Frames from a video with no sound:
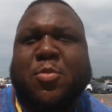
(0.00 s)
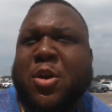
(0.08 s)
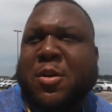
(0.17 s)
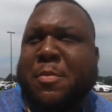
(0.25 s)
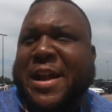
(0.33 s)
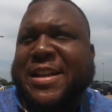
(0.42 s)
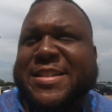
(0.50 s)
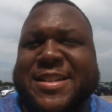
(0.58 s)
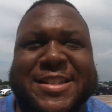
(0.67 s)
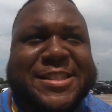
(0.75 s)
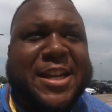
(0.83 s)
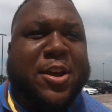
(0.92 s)
Welcome back into
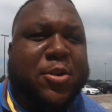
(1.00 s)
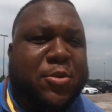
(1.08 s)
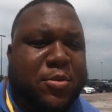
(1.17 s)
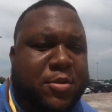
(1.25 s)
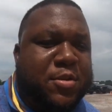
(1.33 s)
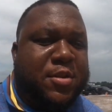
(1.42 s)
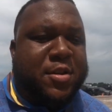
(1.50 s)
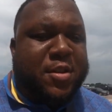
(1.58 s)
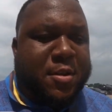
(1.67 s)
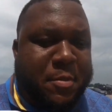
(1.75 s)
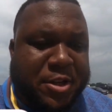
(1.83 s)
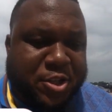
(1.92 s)
the channel.
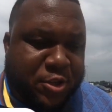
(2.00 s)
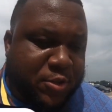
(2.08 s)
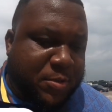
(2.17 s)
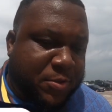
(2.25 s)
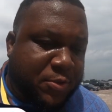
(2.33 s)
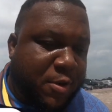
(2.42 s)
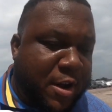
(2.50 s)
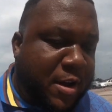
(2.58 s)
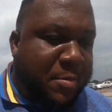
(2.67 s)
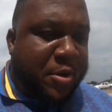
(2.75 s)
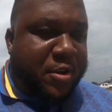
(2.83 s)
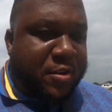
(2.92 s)
Make sure you
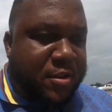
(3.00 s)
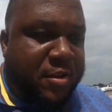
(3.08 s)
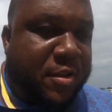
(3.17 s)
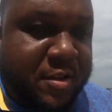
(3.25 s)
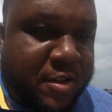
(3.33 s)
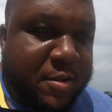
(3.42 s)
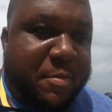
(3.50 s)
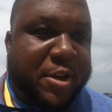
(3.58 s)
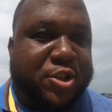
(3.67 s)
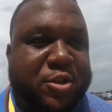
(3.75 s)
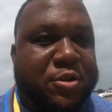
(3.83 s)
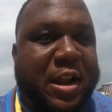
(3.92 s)
subscribe. Make
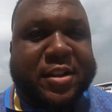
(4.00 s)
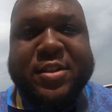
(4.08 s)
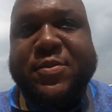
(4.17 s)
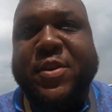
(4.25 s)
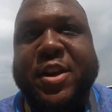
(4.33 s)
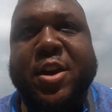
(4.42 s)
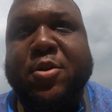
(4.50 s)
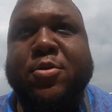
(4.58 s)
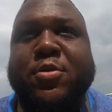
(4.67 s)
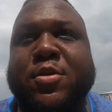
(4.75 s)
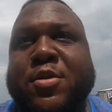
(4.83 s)
sure you like this video.